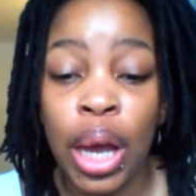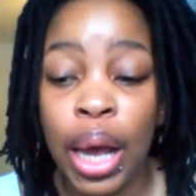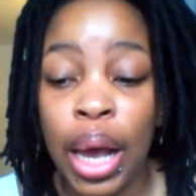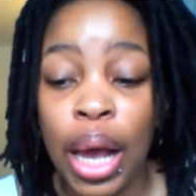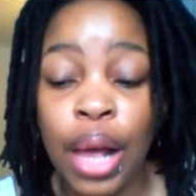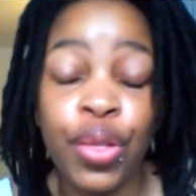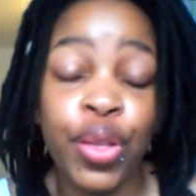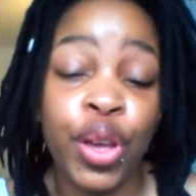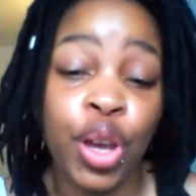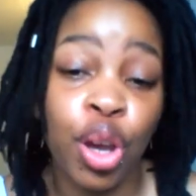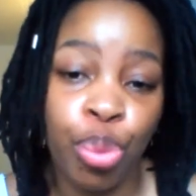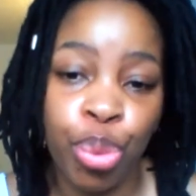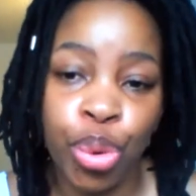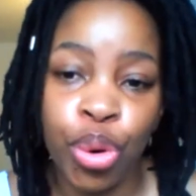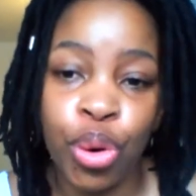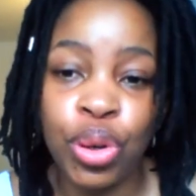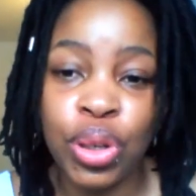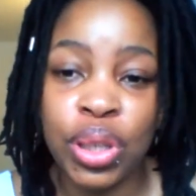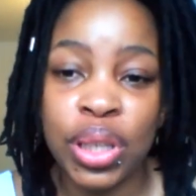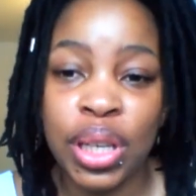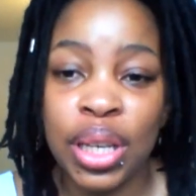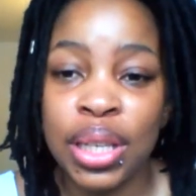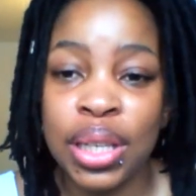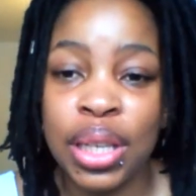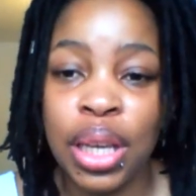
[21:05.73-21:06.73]
And they
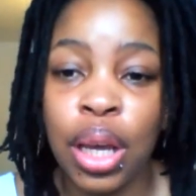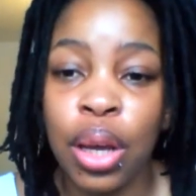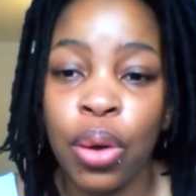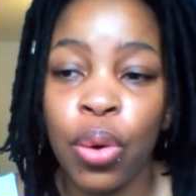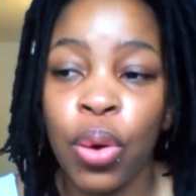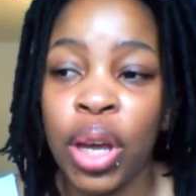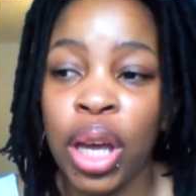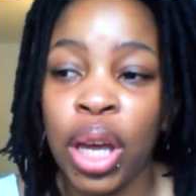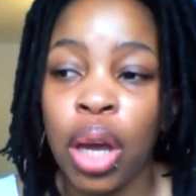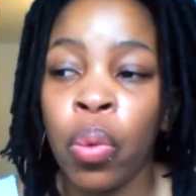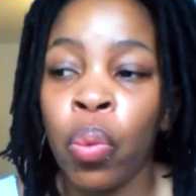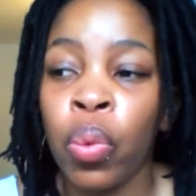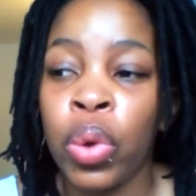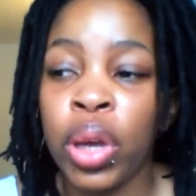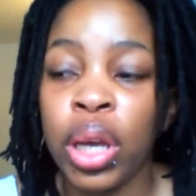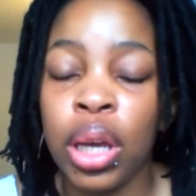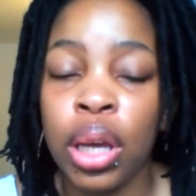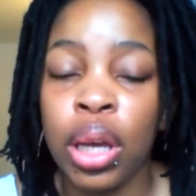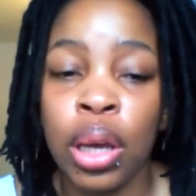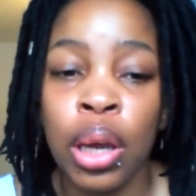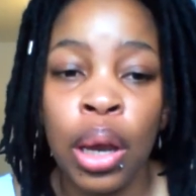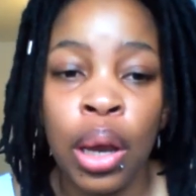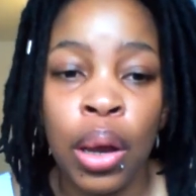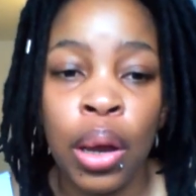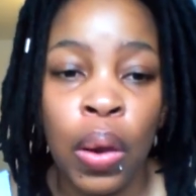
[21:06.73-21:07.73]
approached us saying, okay,
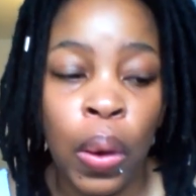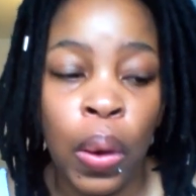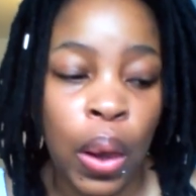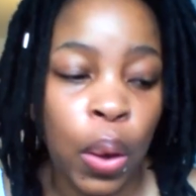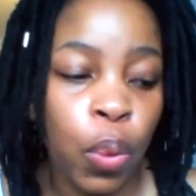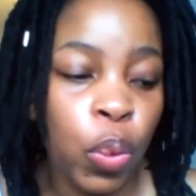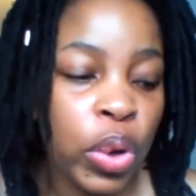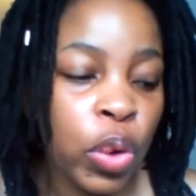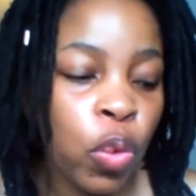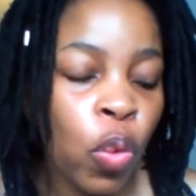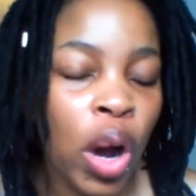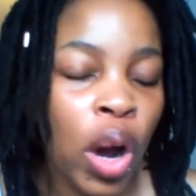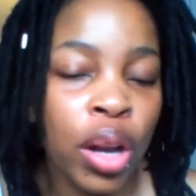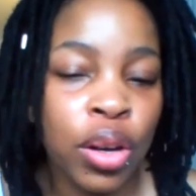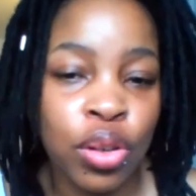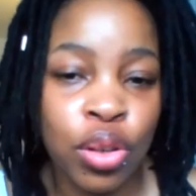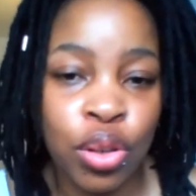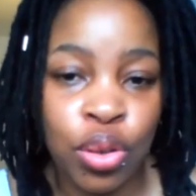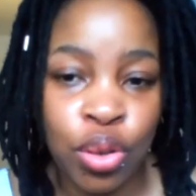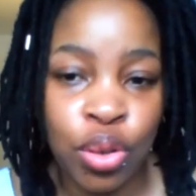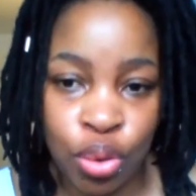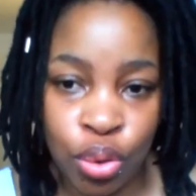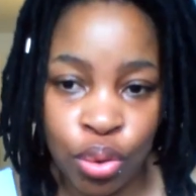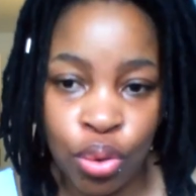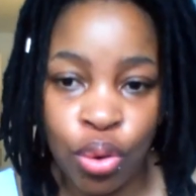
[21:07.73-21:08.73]
we we want
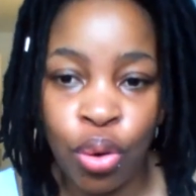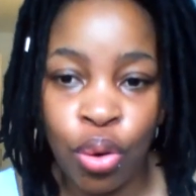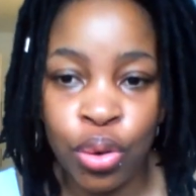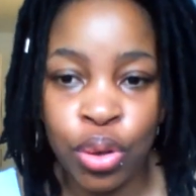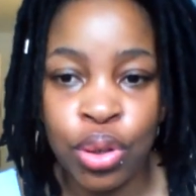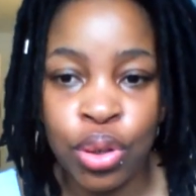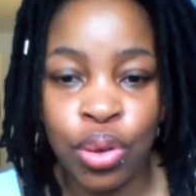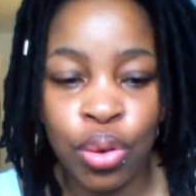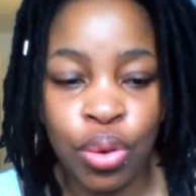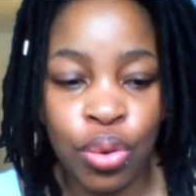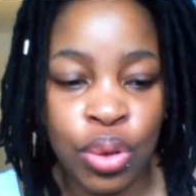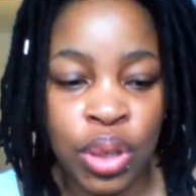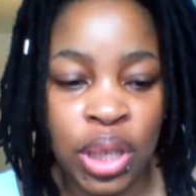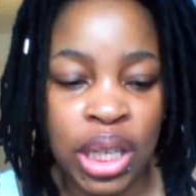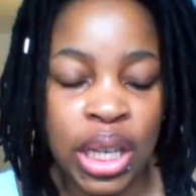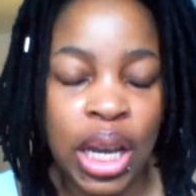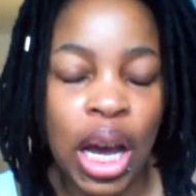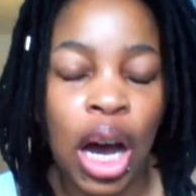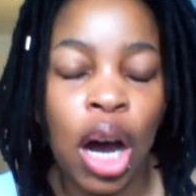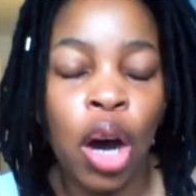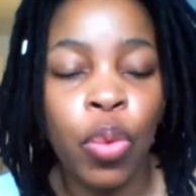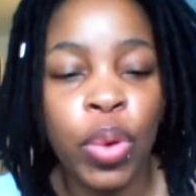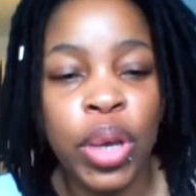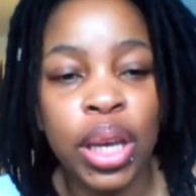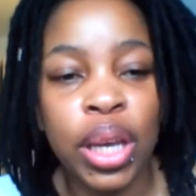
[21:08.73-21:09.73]
to also see
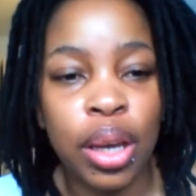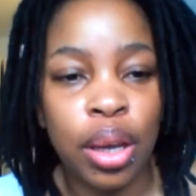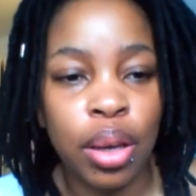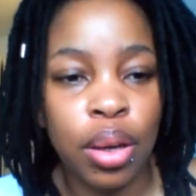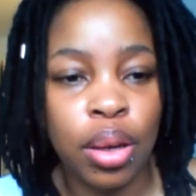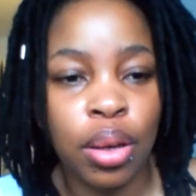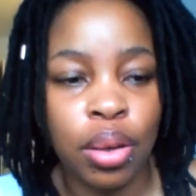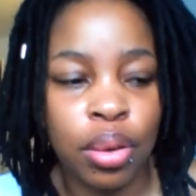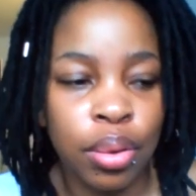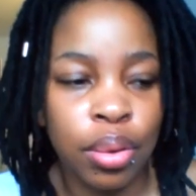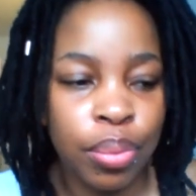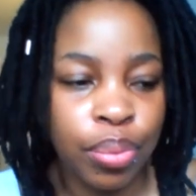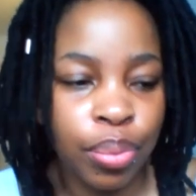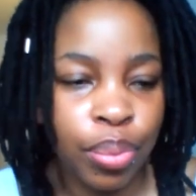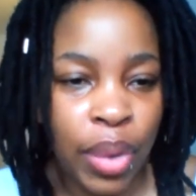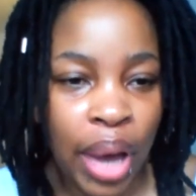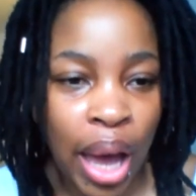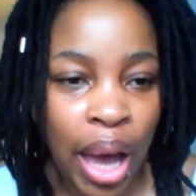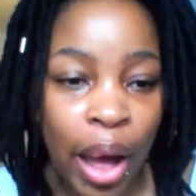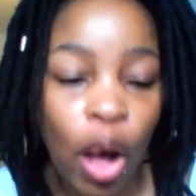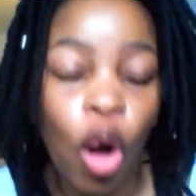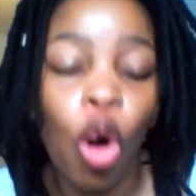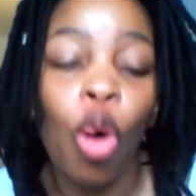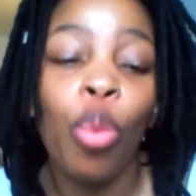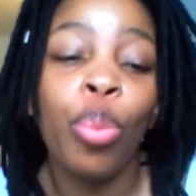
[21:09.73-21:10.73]
how we can
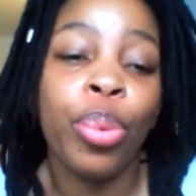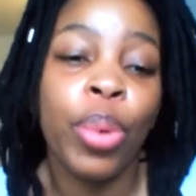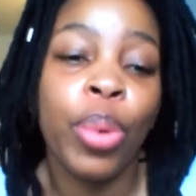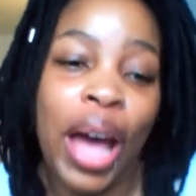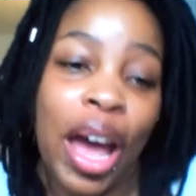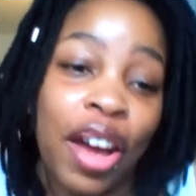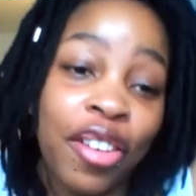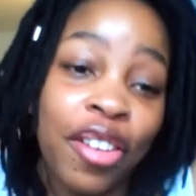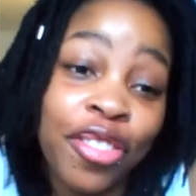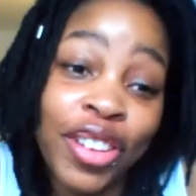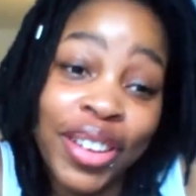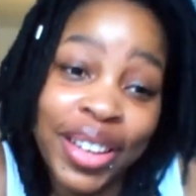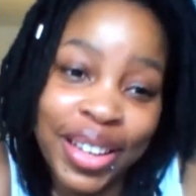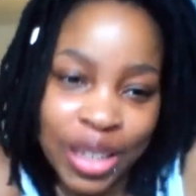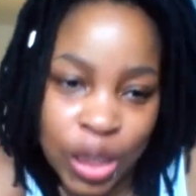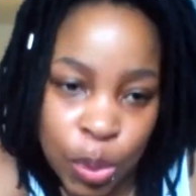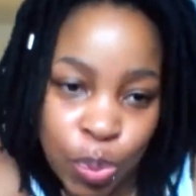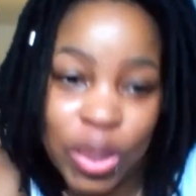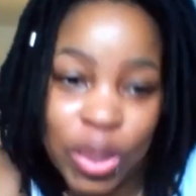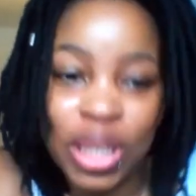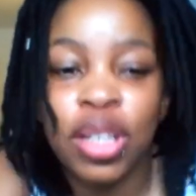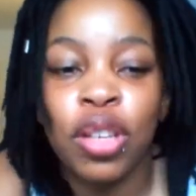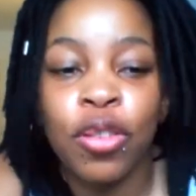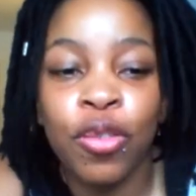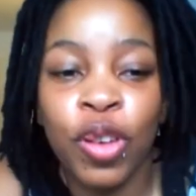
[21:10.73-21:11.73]
help Africa
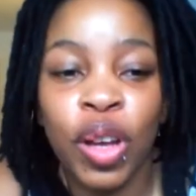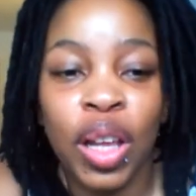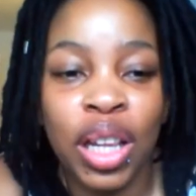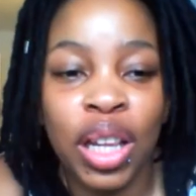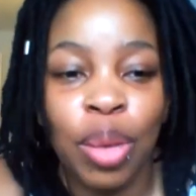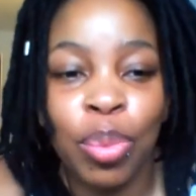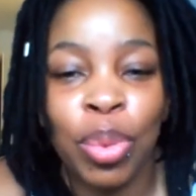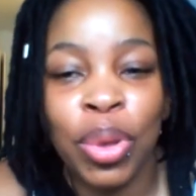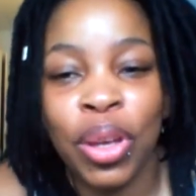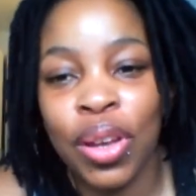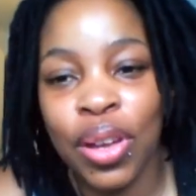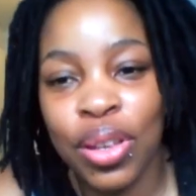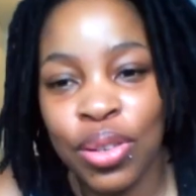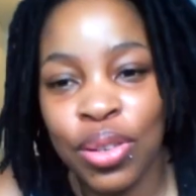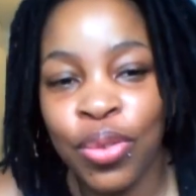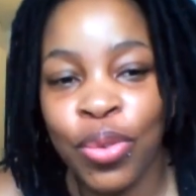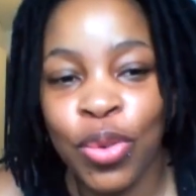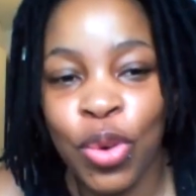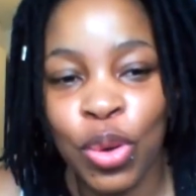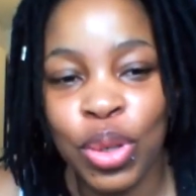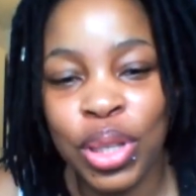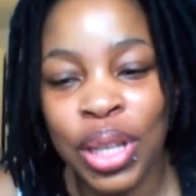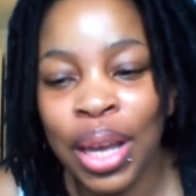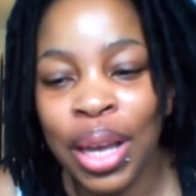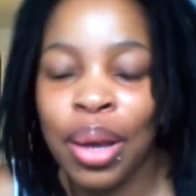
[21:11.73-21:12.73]
specifically because of
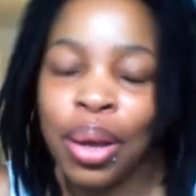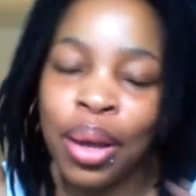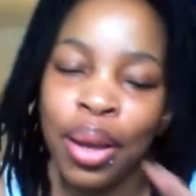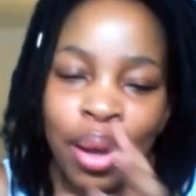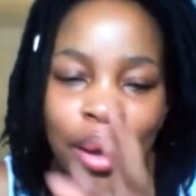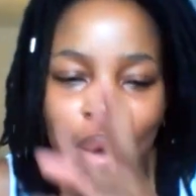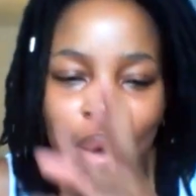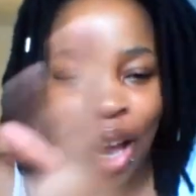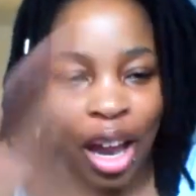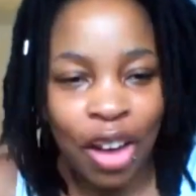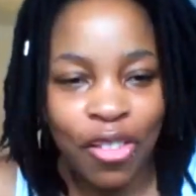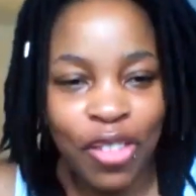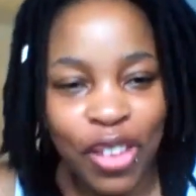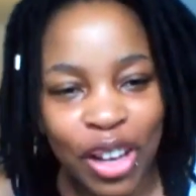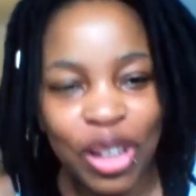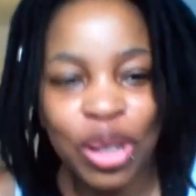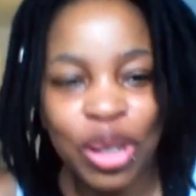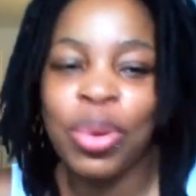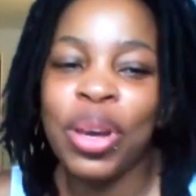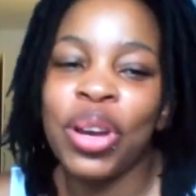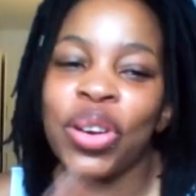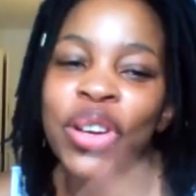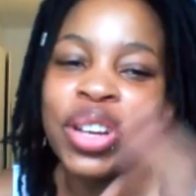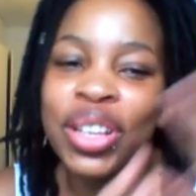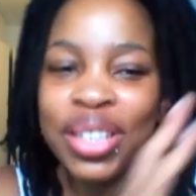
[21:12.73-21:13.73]
course, like African
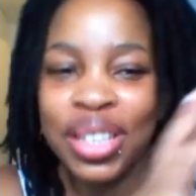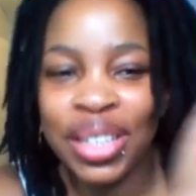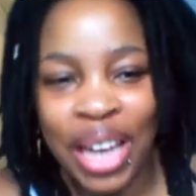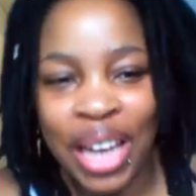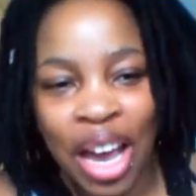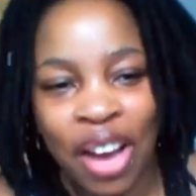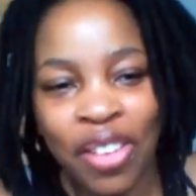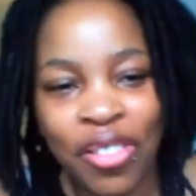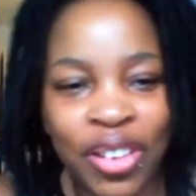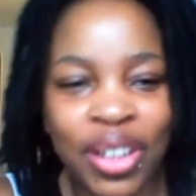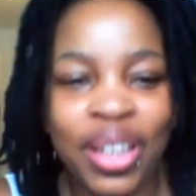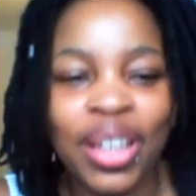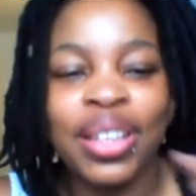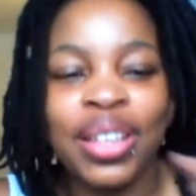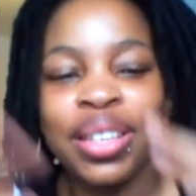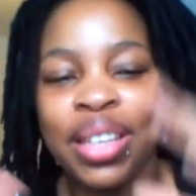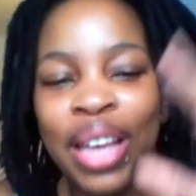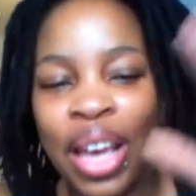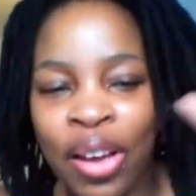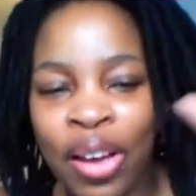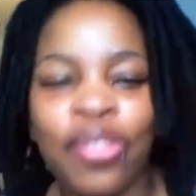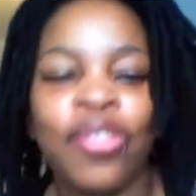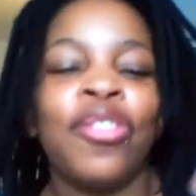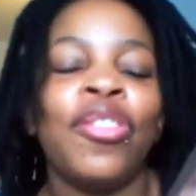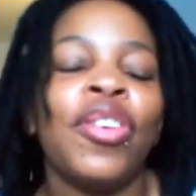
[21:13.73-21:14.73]
Americans and Africans
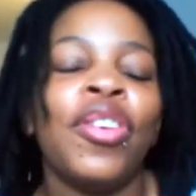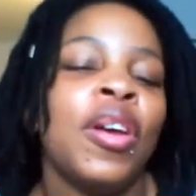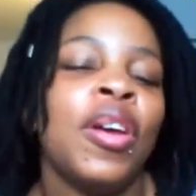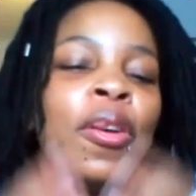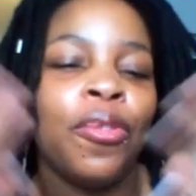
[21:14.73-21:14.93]
have